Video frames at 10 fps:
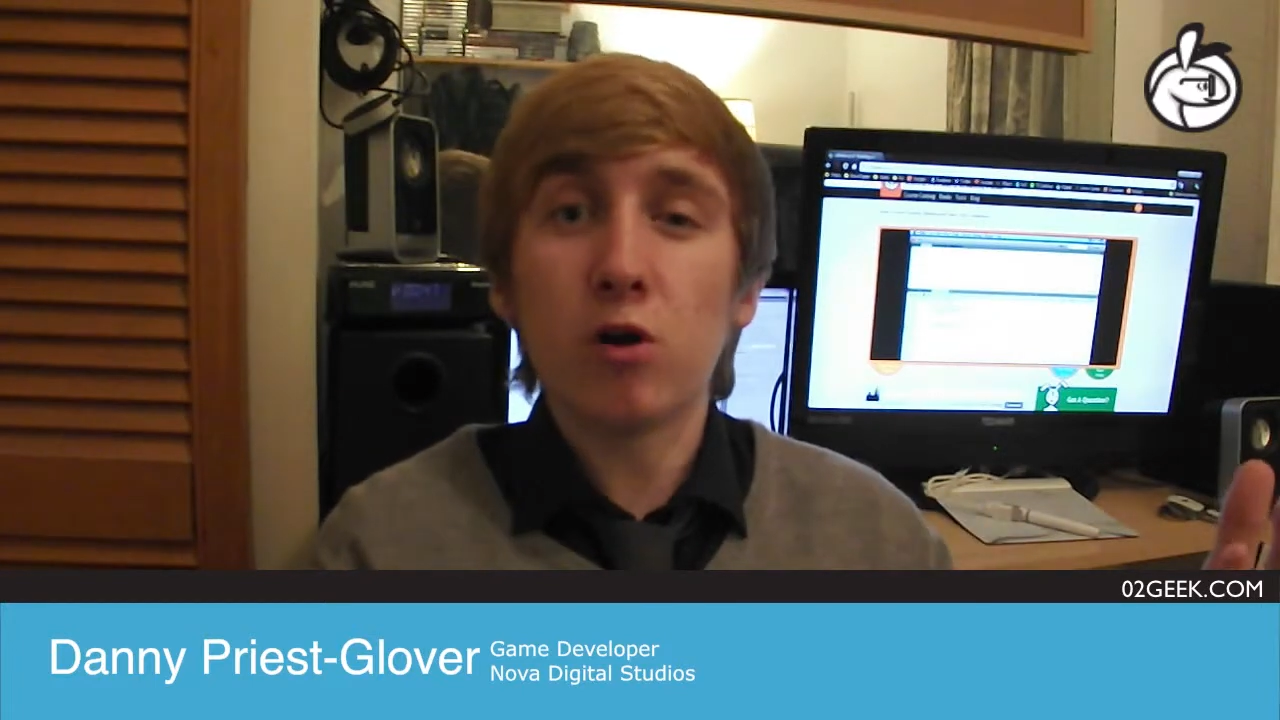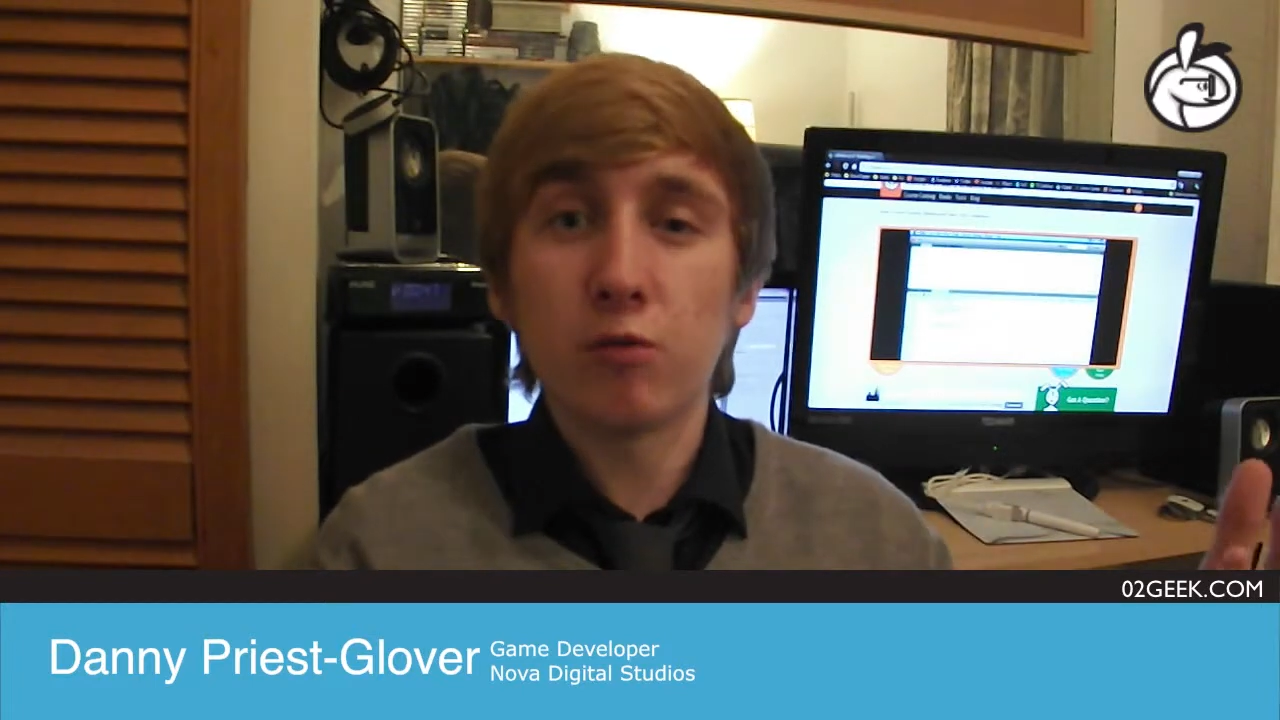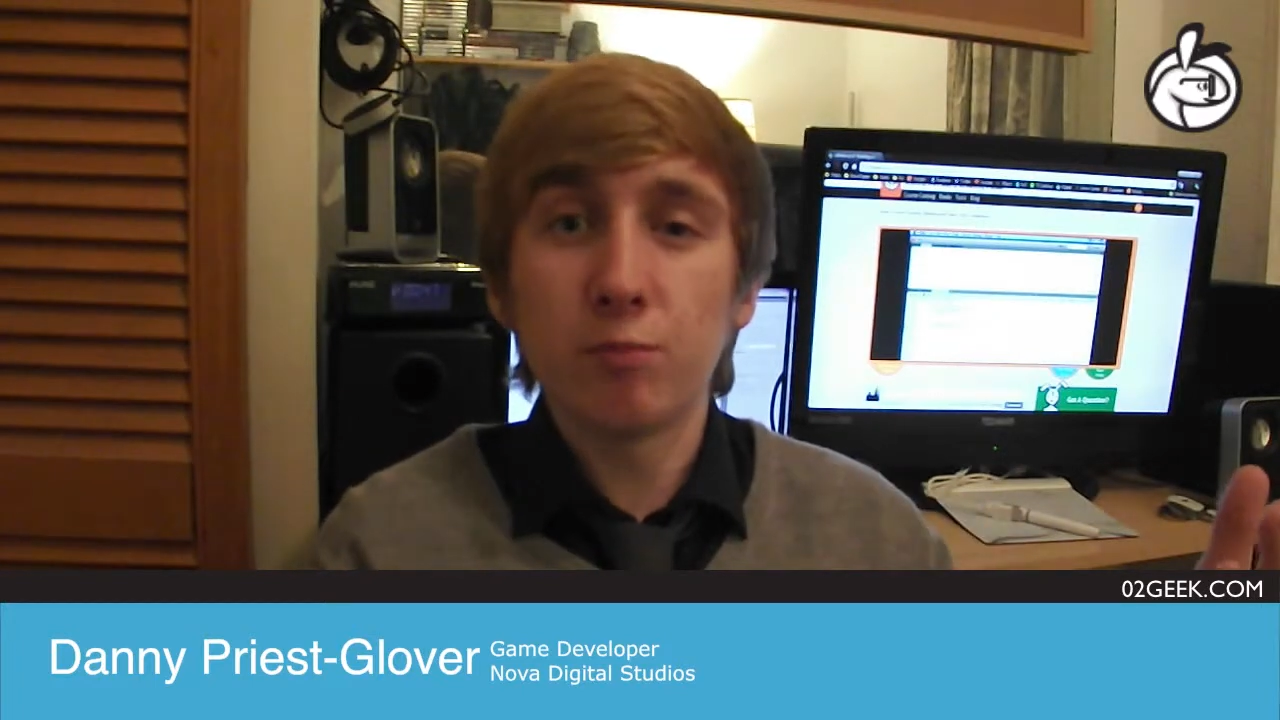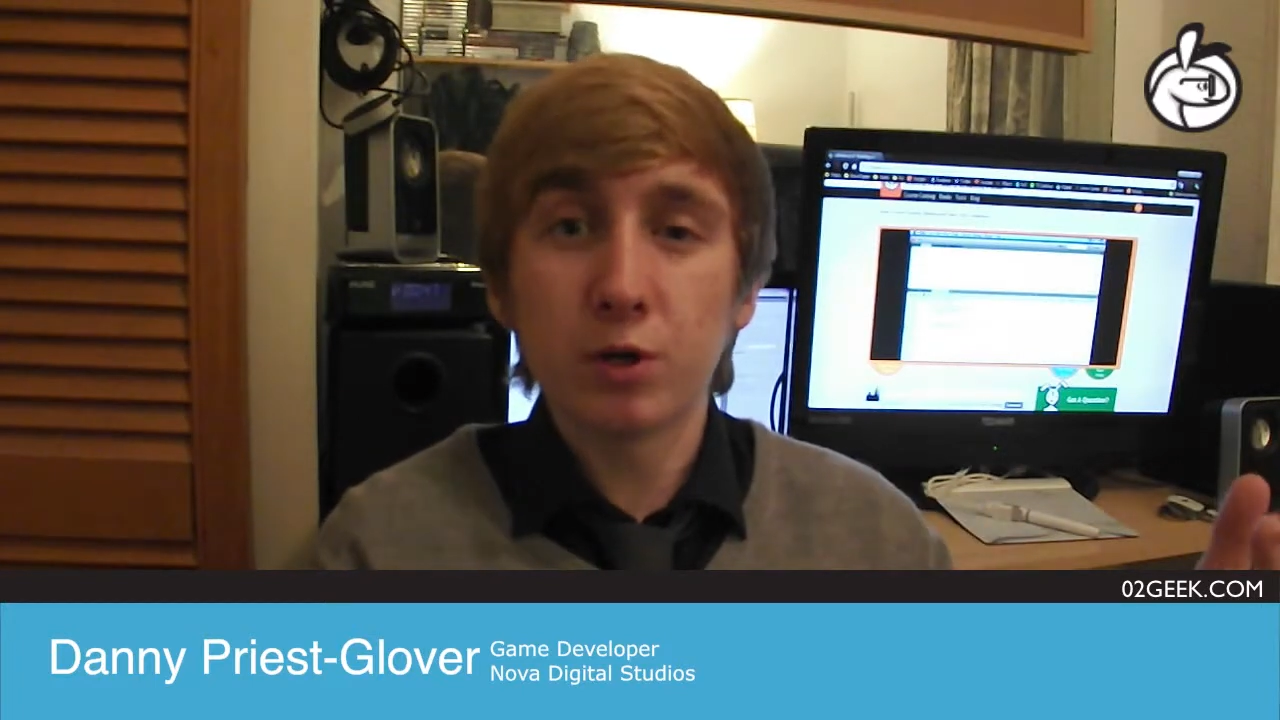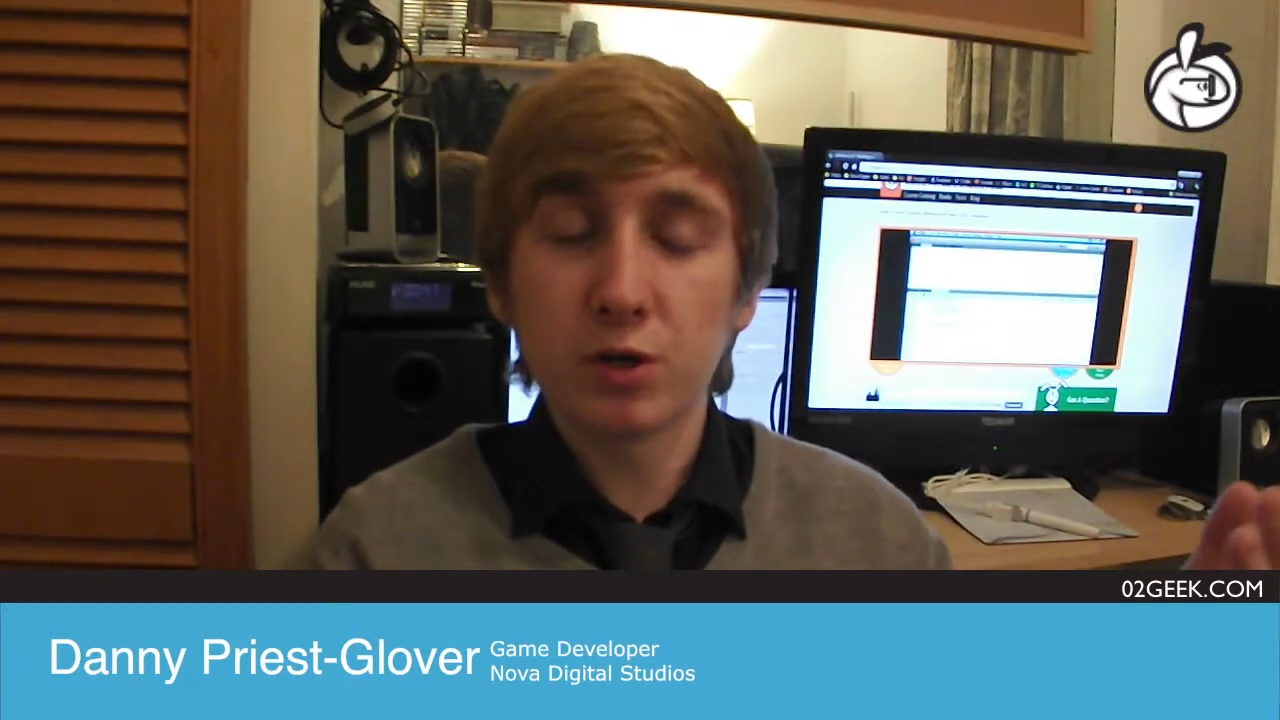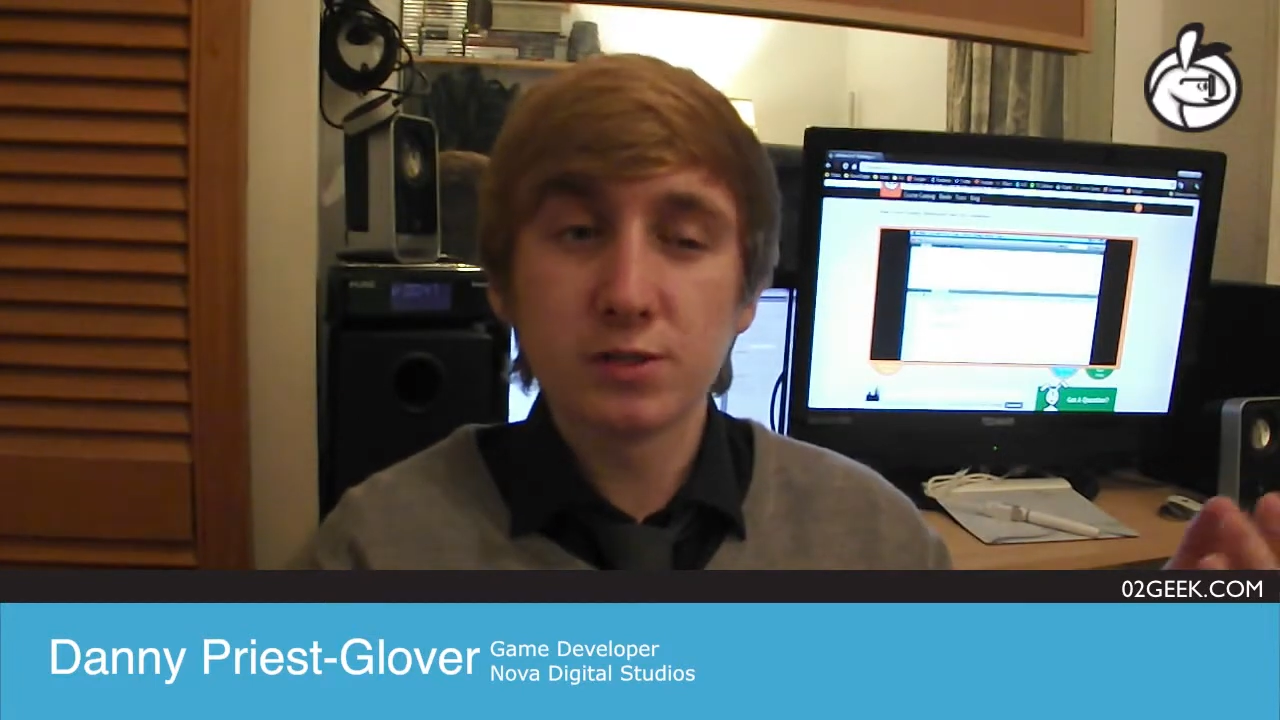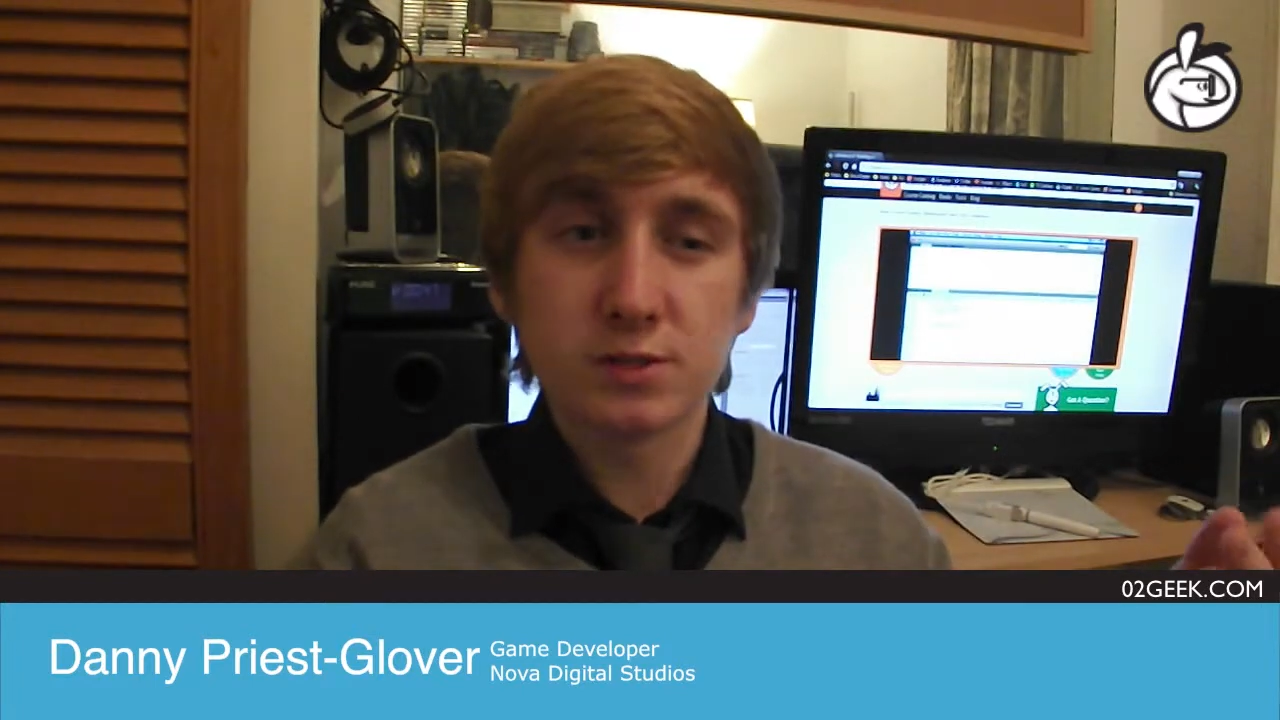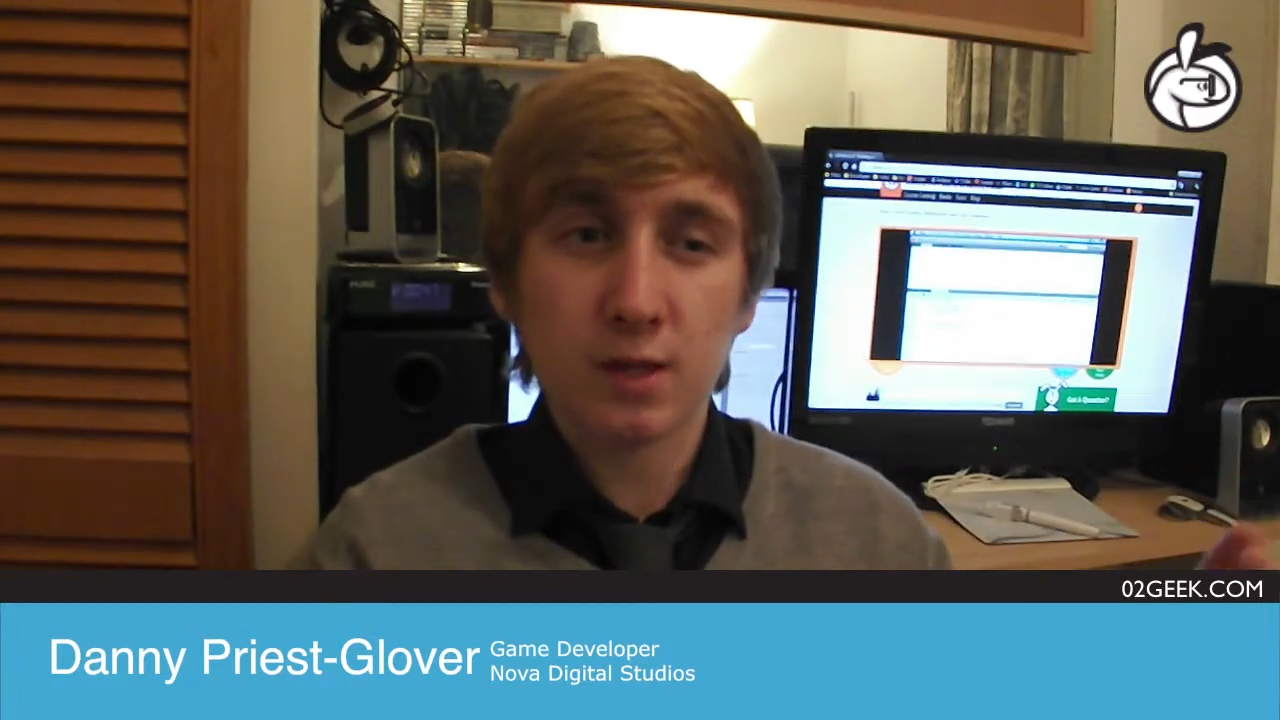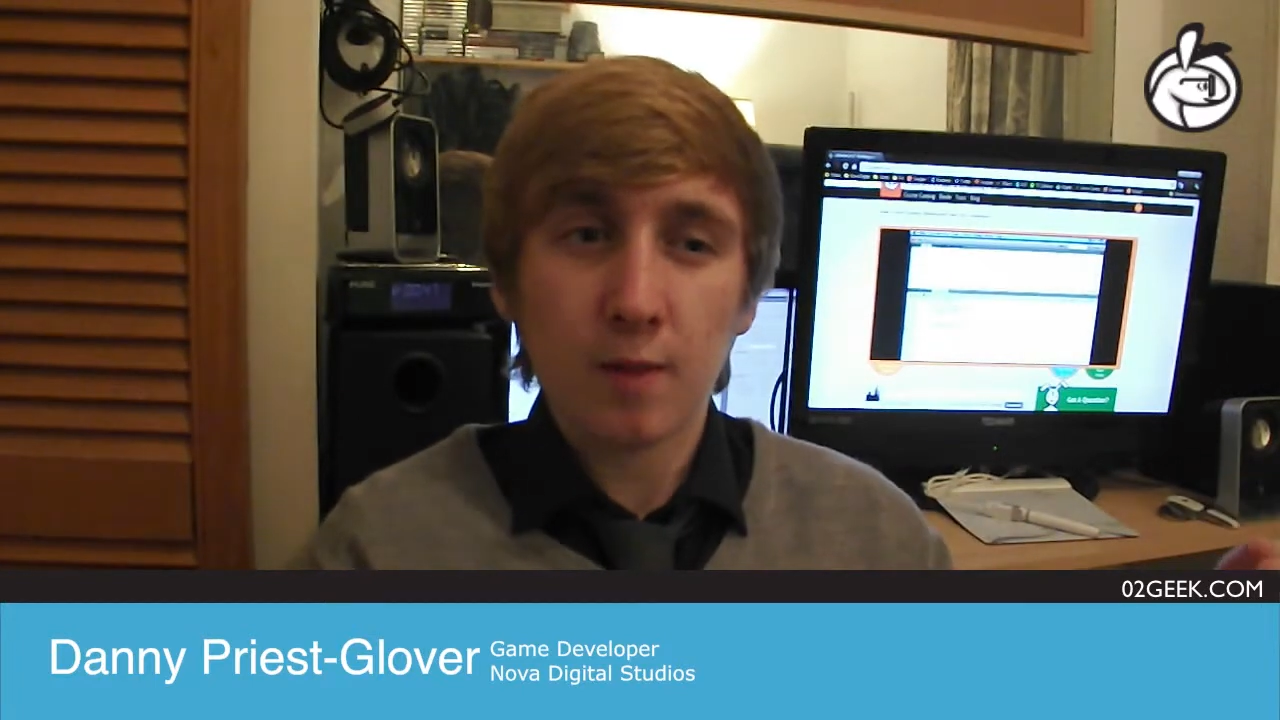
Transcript: of, because